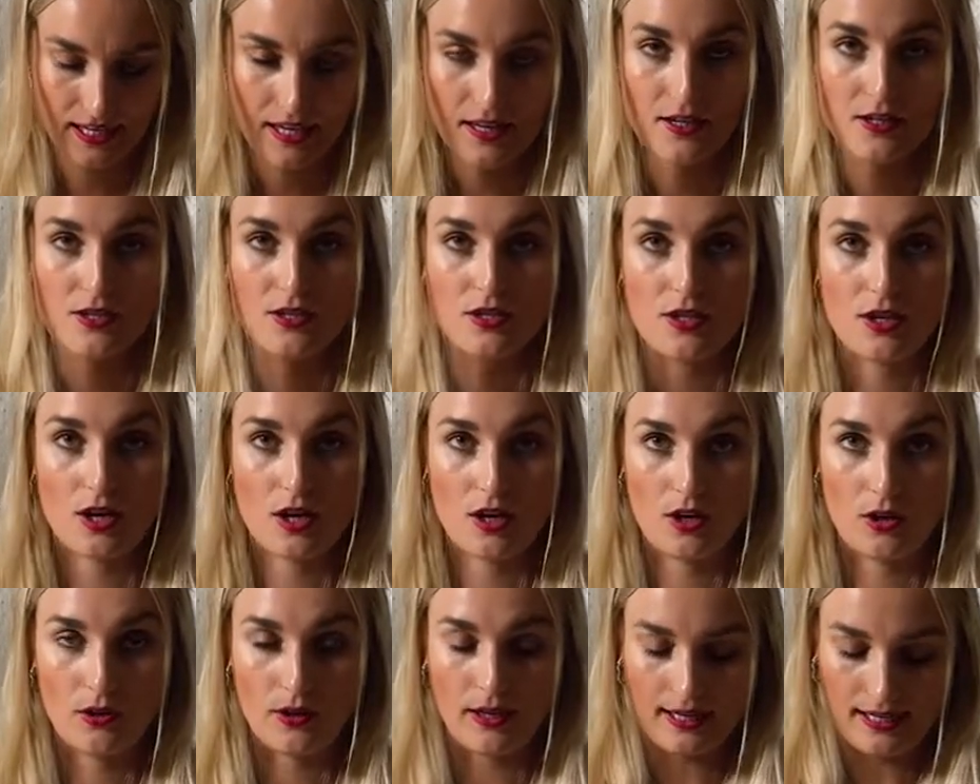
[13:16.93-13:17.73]

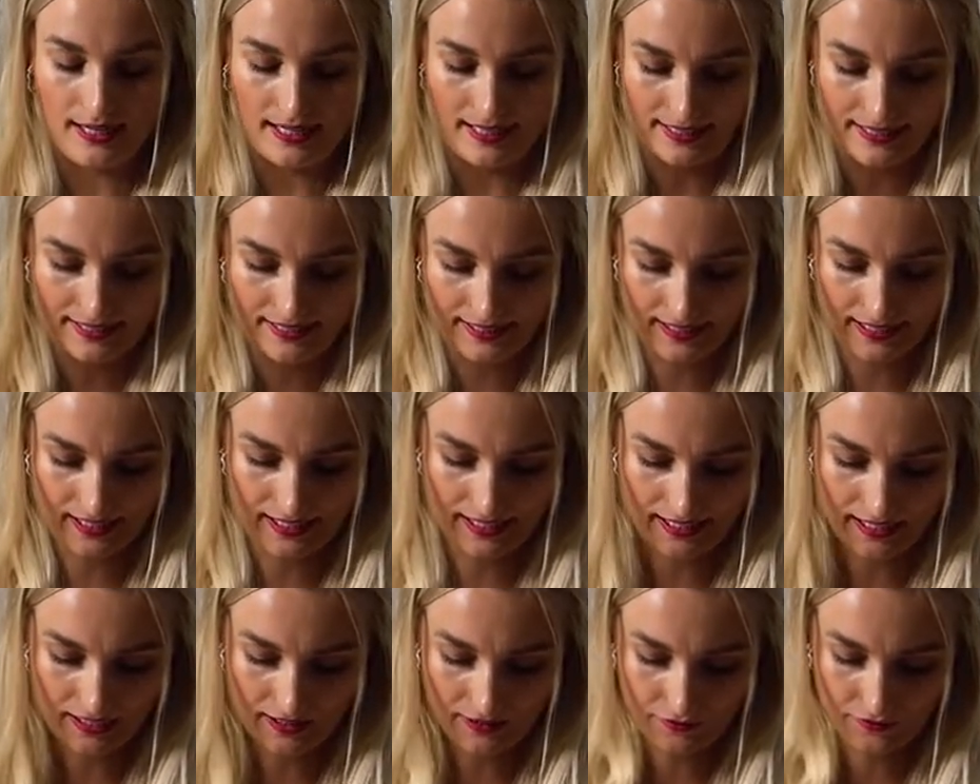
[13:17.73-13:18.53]
So
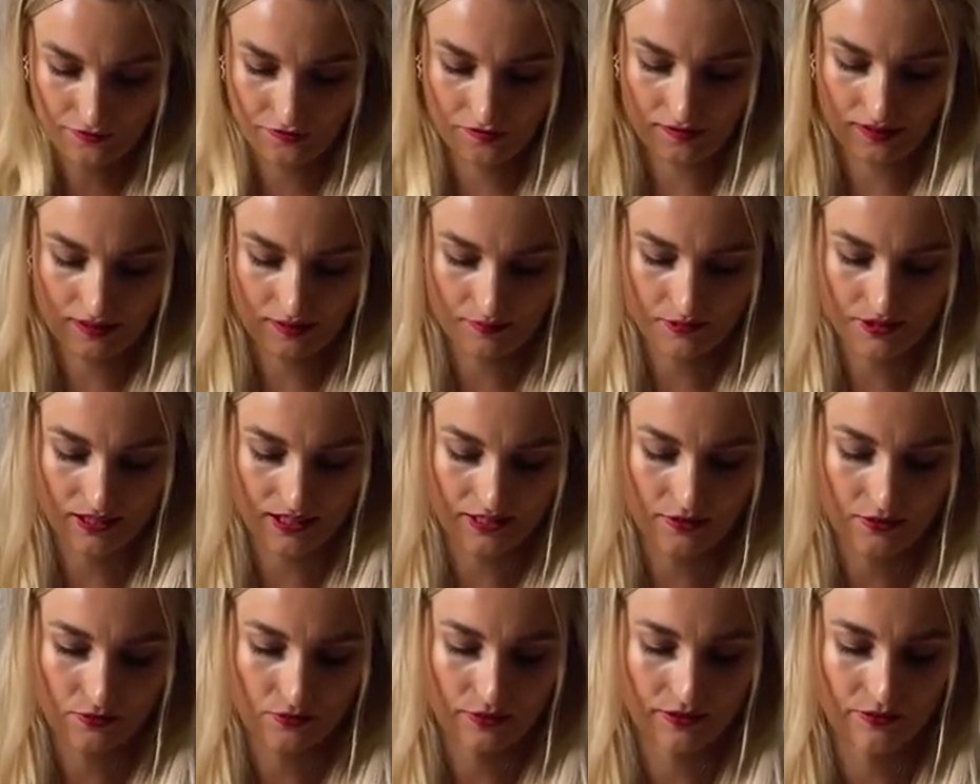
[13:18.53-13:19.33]
I've
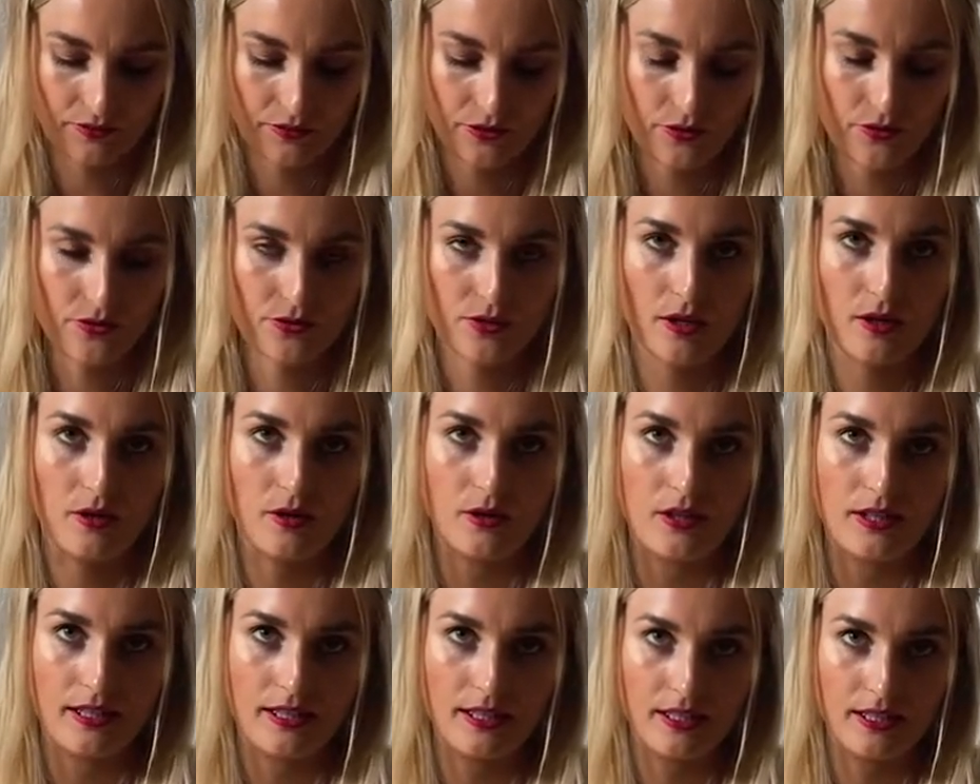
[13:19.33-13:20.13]
done a review, so I'll
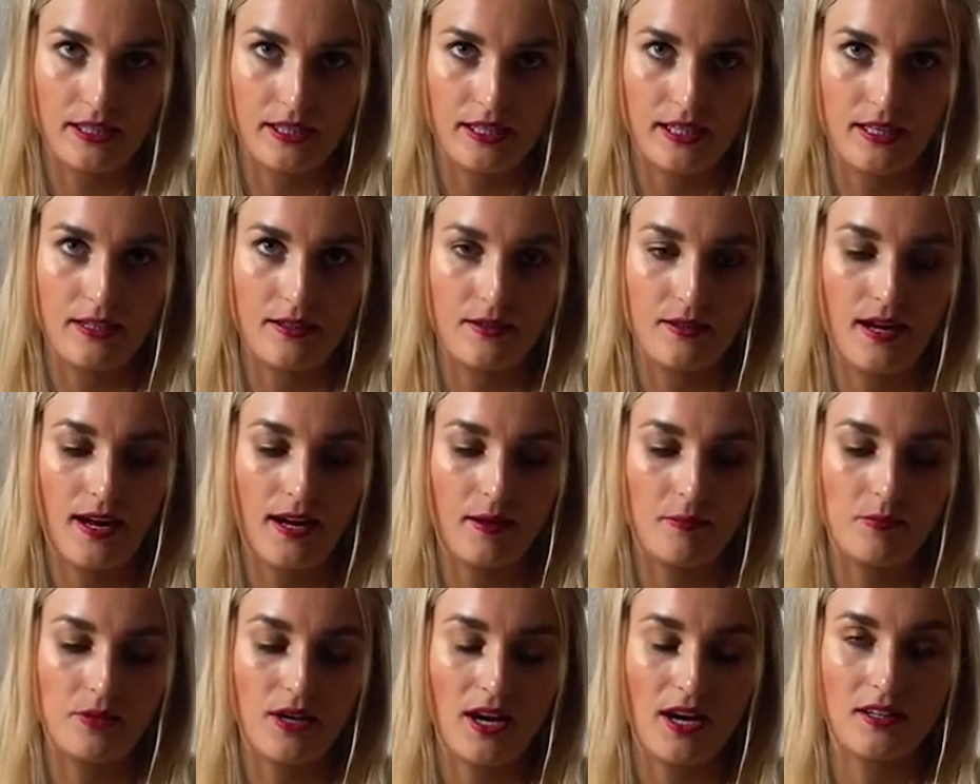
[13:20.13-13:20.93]
link it.
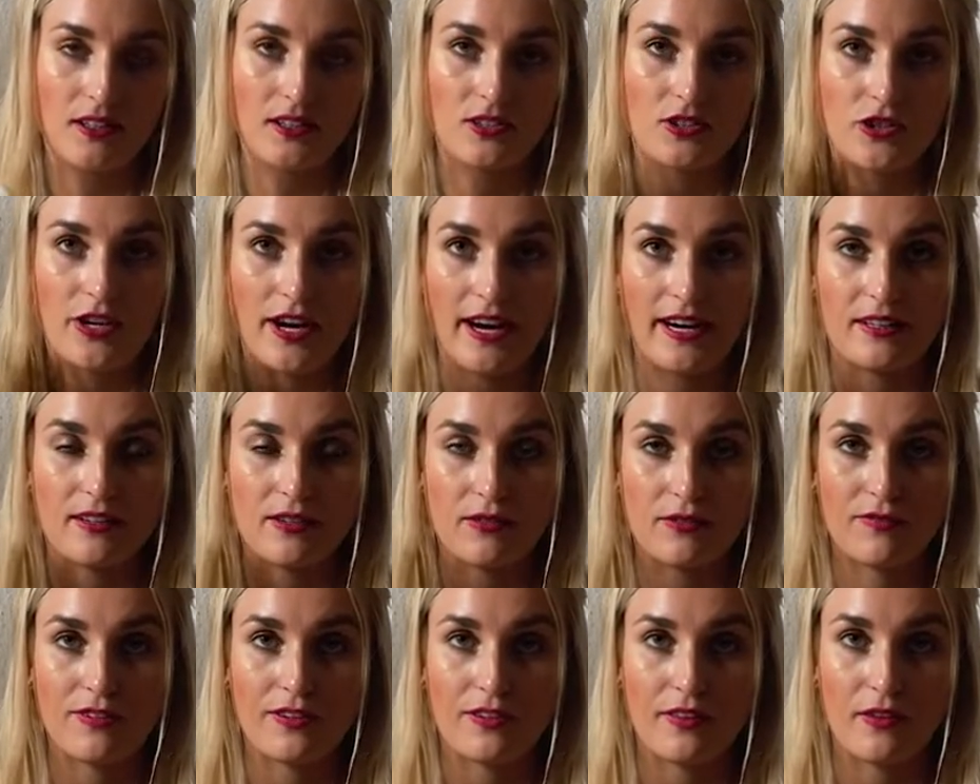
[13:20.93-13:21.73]
I'm not trying to
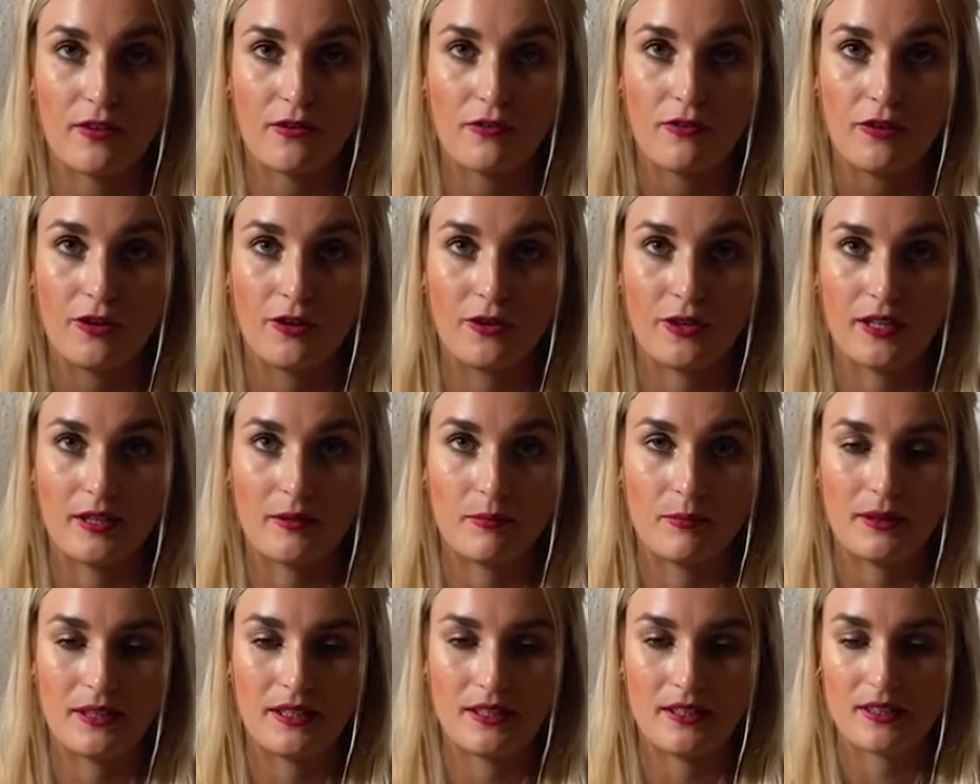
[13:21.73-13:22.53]
fit the phone in
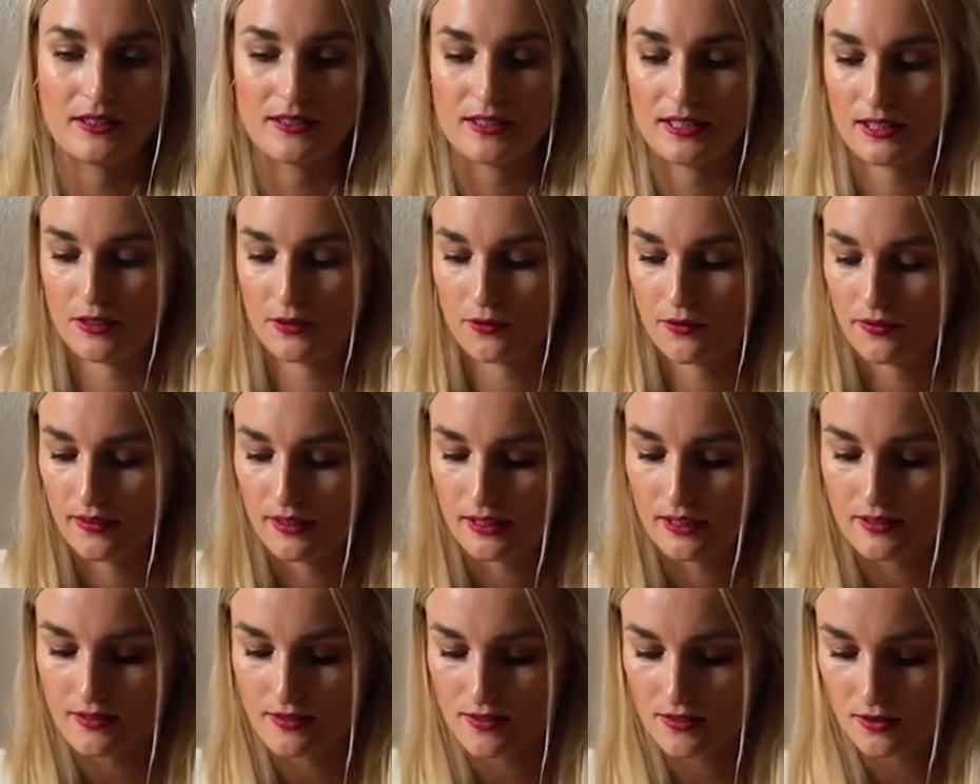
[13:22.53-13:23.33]
because I don't
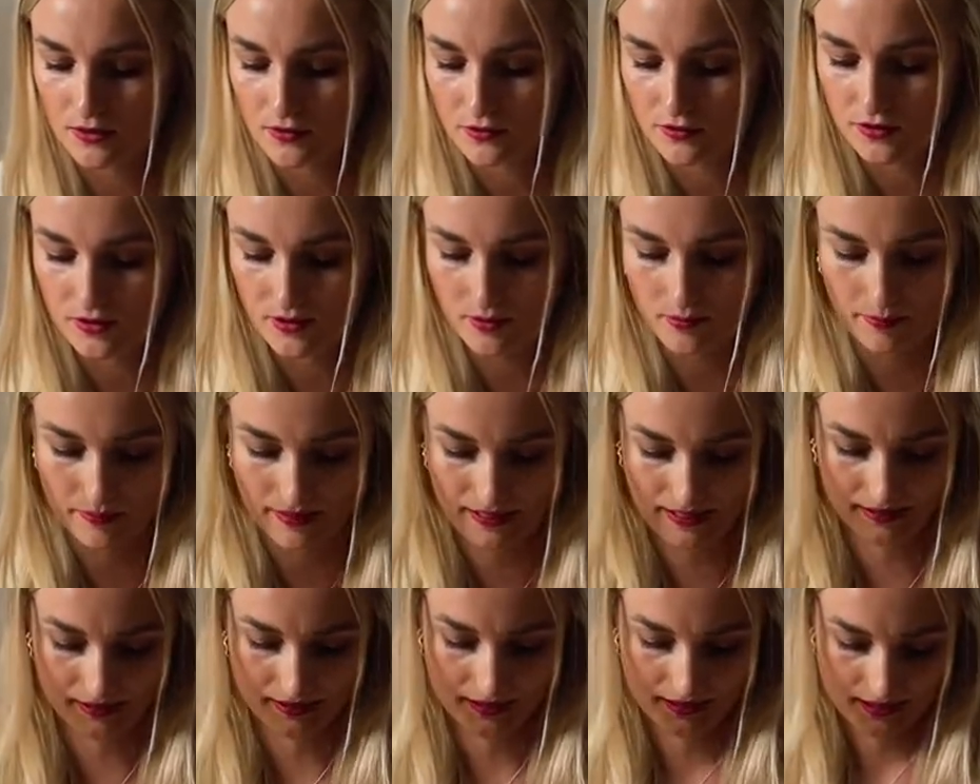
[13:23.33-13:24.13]
think it's good for the
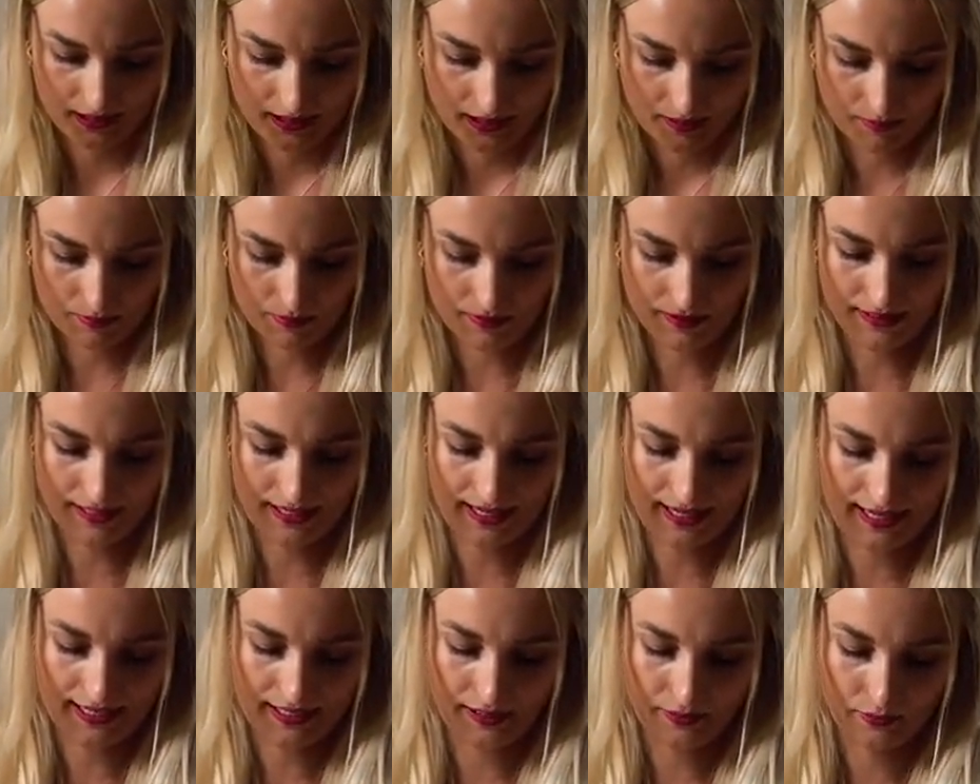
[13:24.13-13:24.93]
bag, but
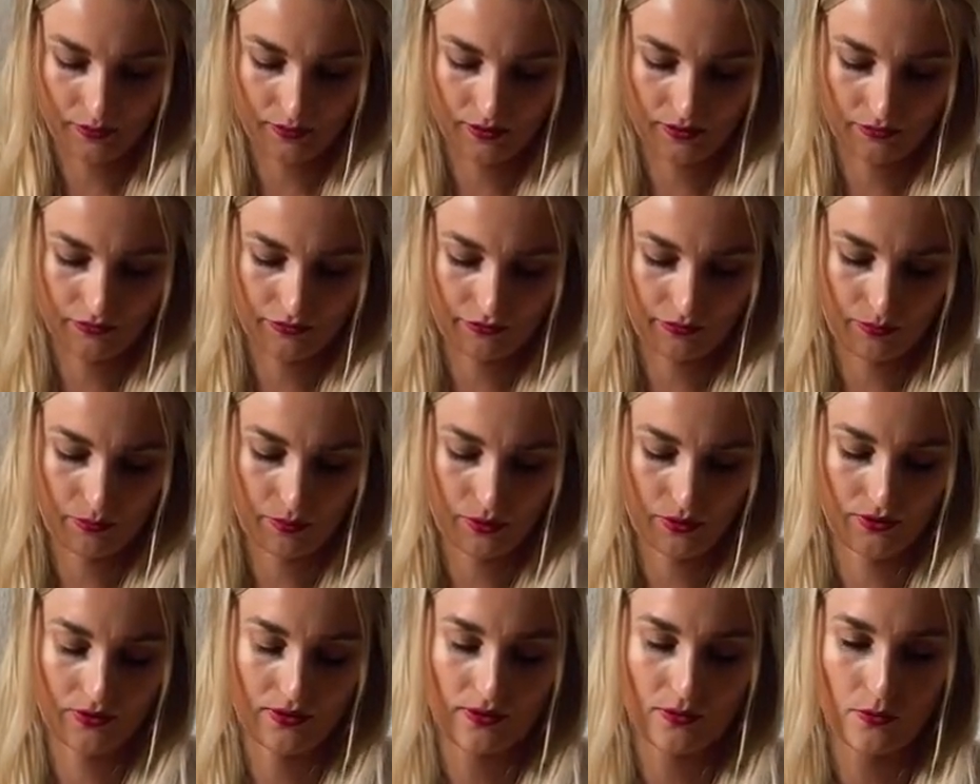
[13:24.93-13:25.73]
I will
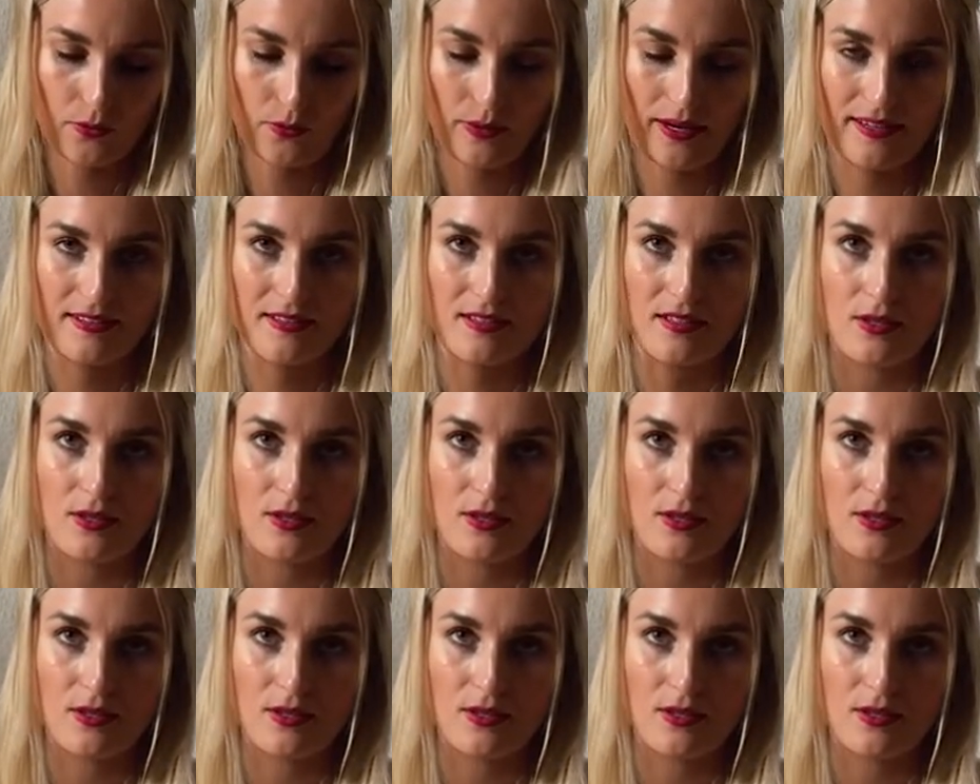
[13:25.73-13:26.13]
put the rest.